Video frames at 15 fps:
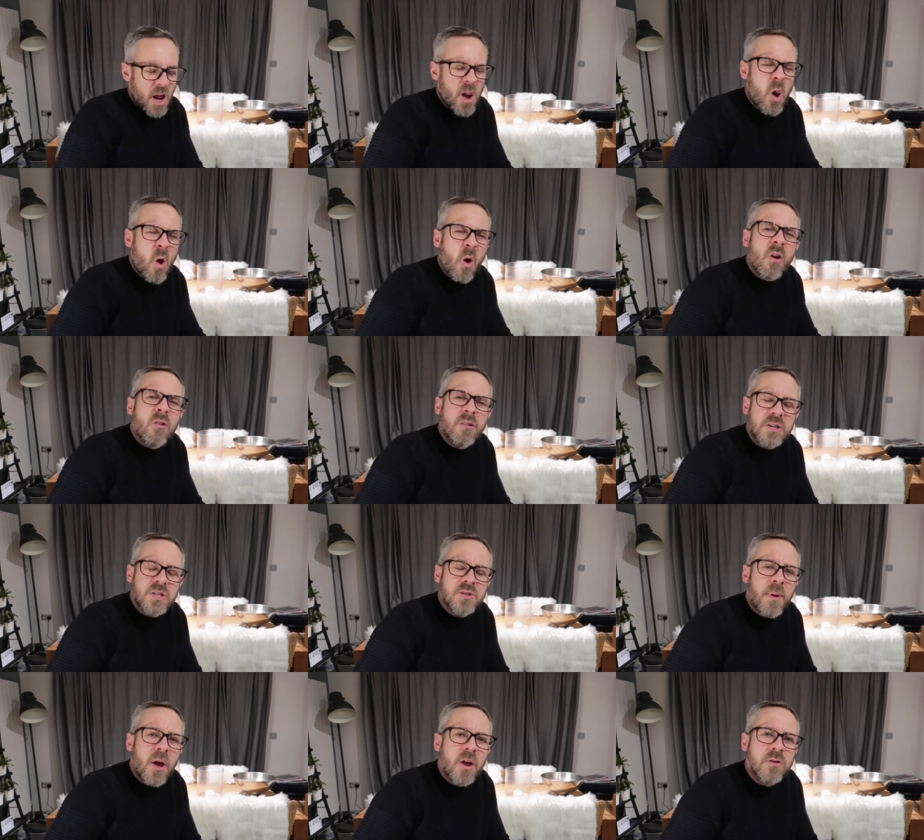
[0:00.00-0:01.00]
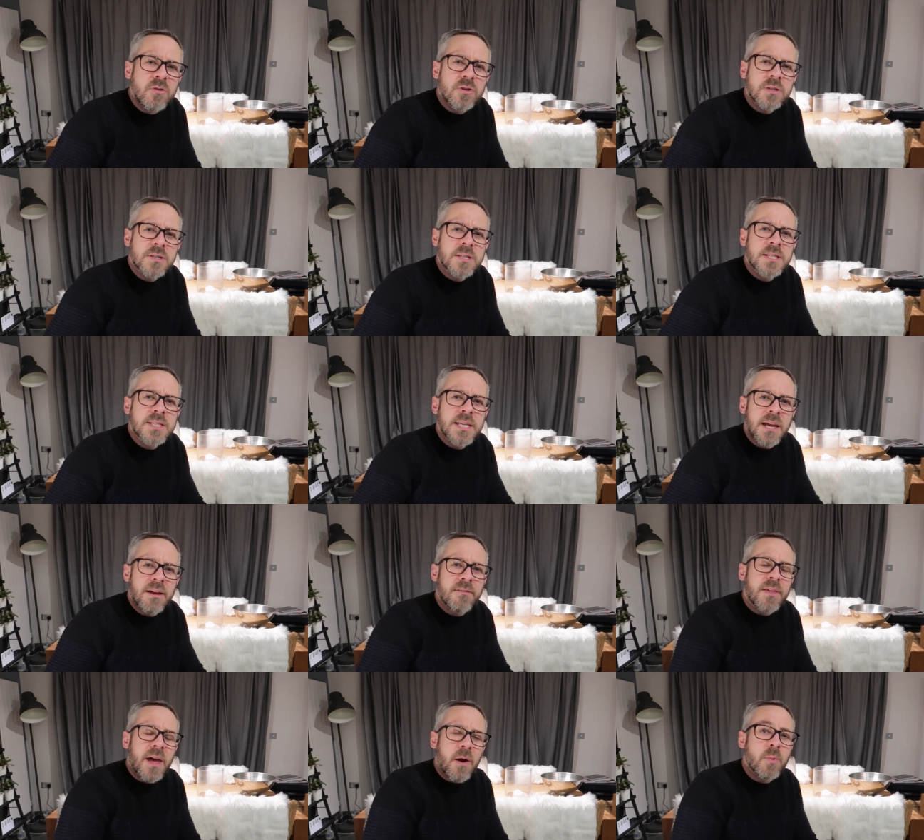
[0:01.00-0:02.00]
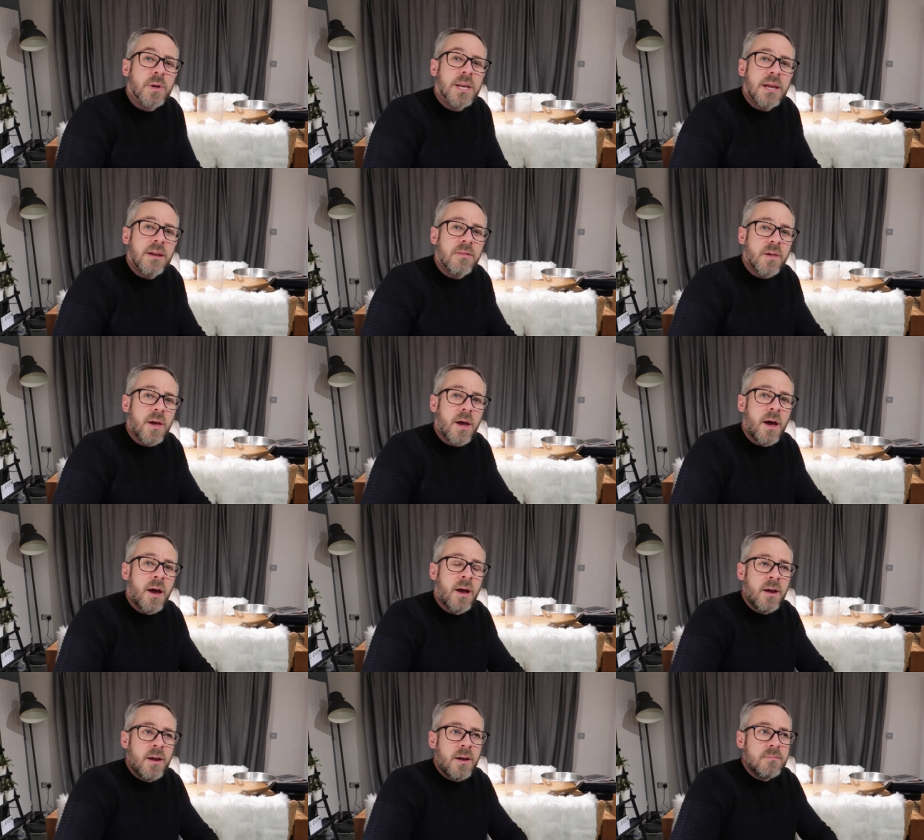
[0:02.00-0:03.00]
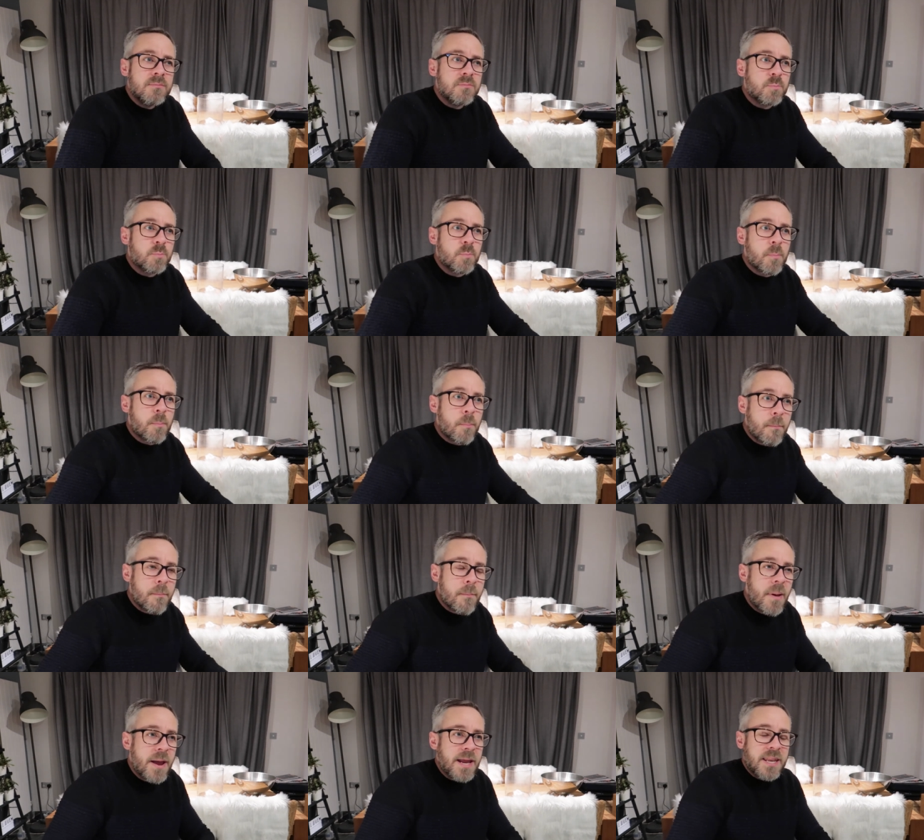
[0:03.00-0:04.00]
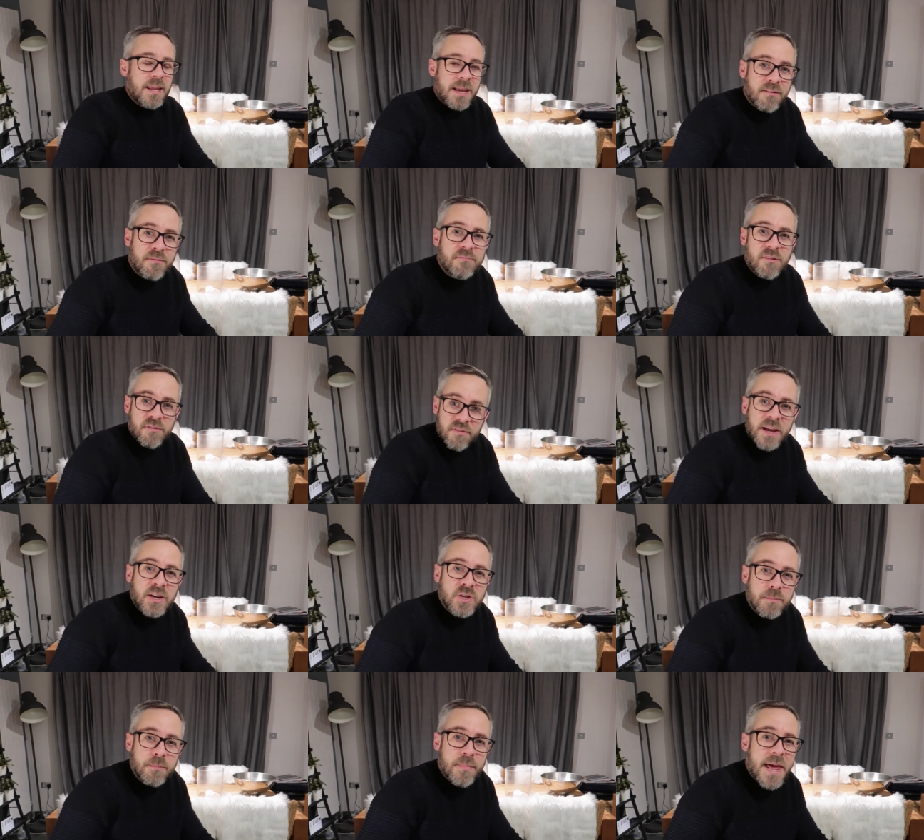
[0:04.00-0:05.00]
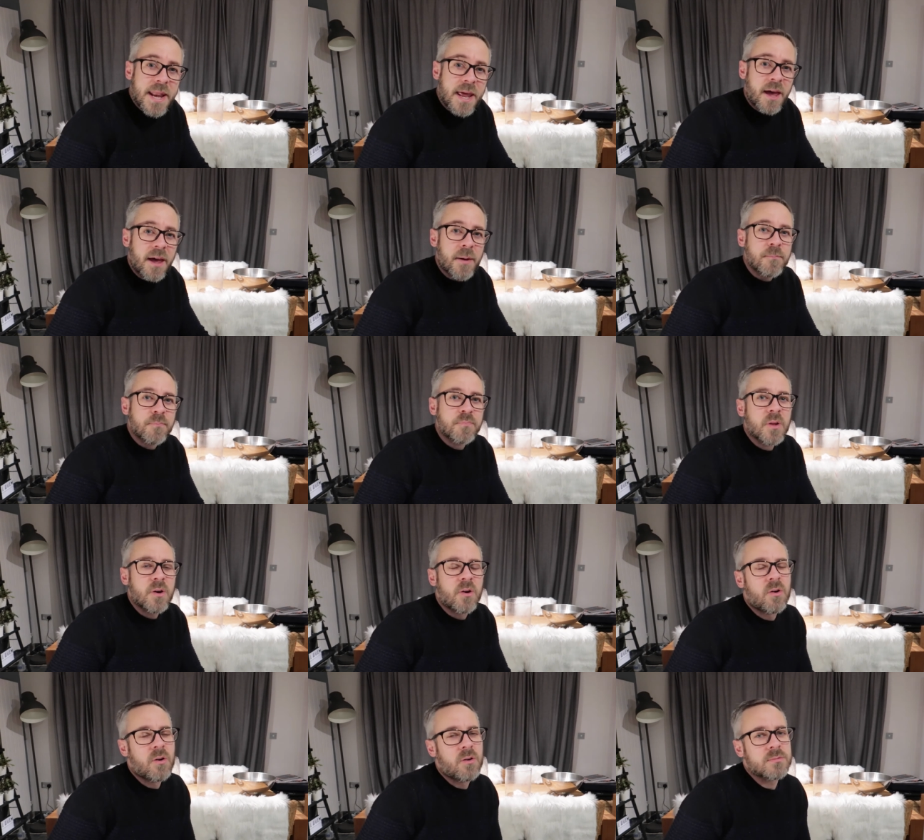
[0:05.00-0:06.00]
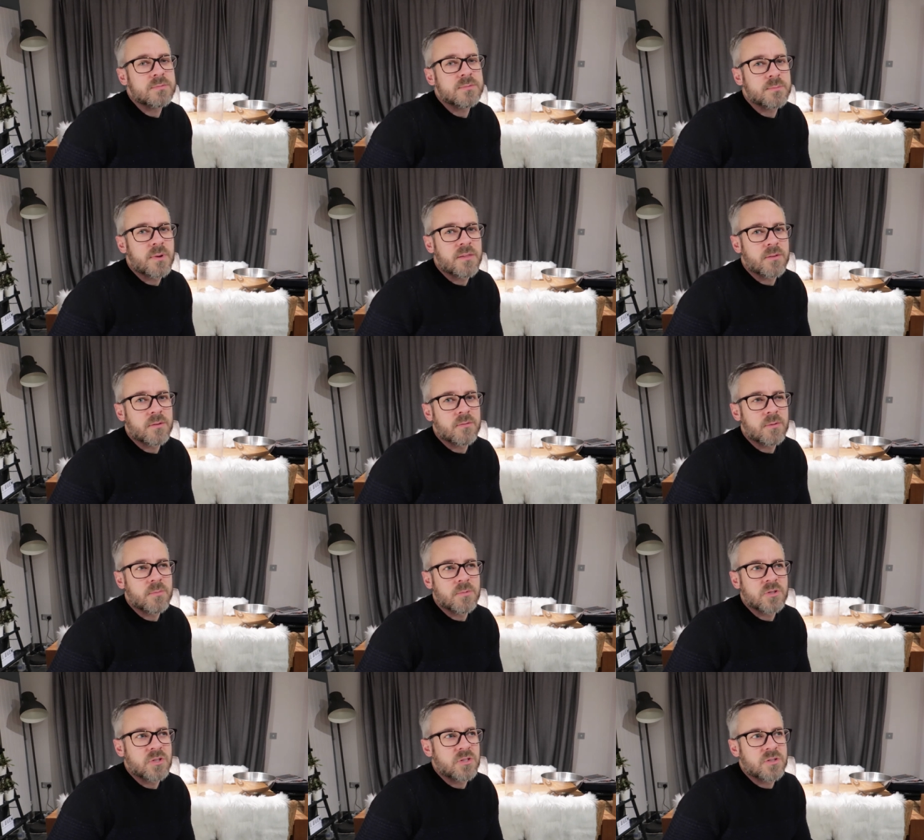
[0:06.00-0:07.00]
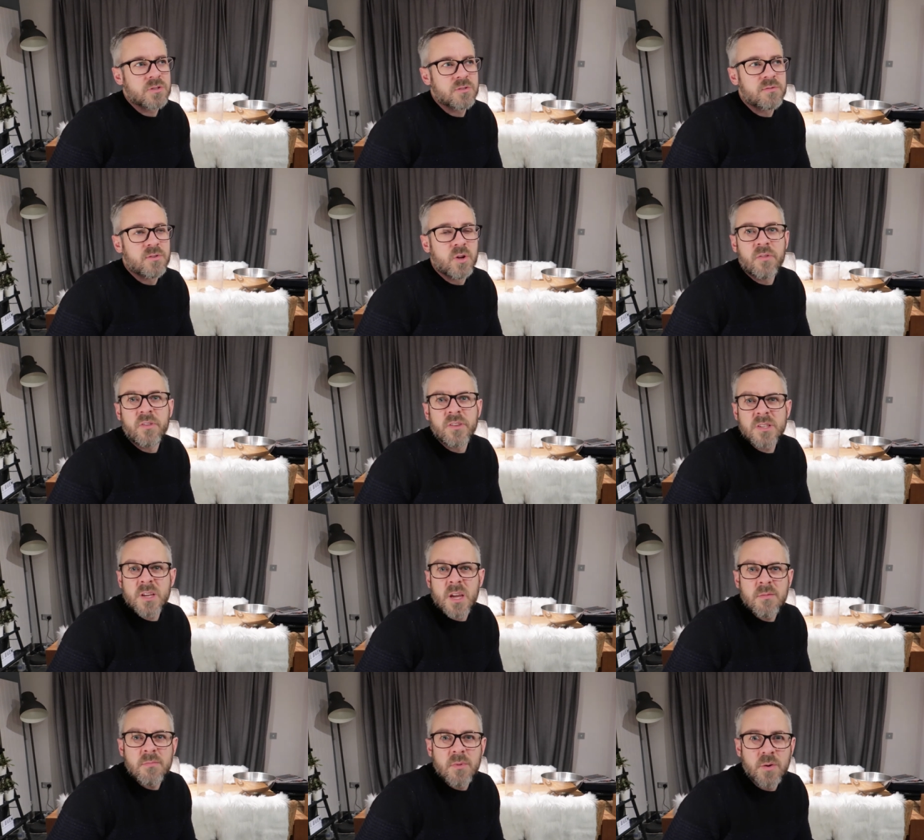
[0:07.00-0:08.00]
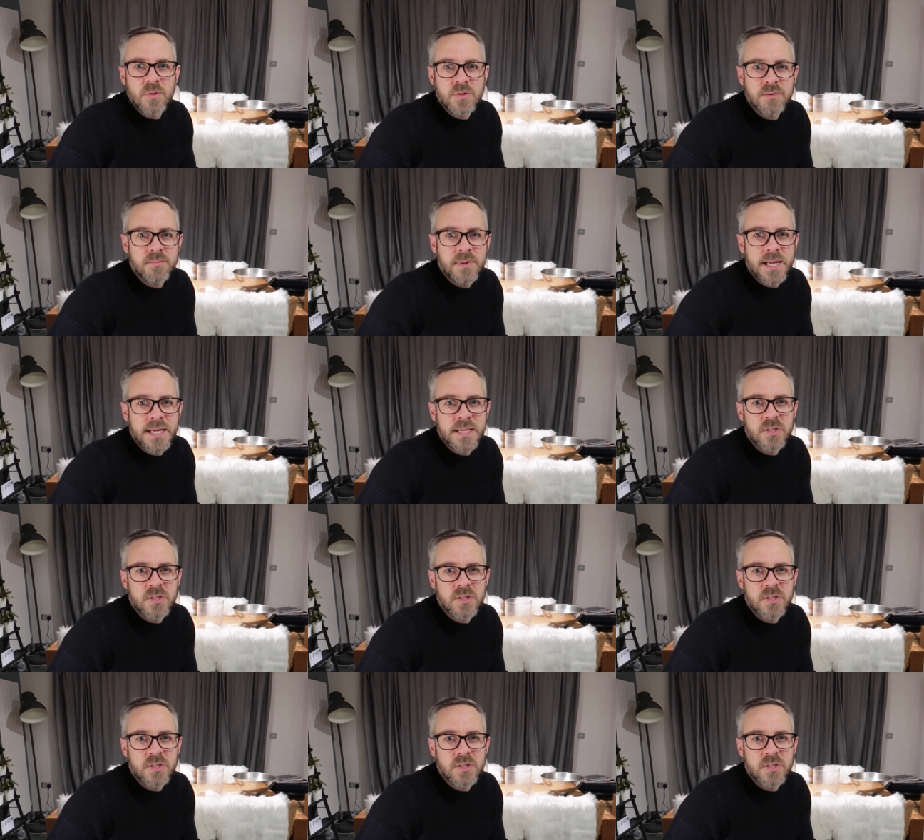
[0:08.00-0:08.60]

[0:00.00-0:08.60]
a longer exposure to see if that would either make the reflection better or whether it would just sort of look the same ultimately.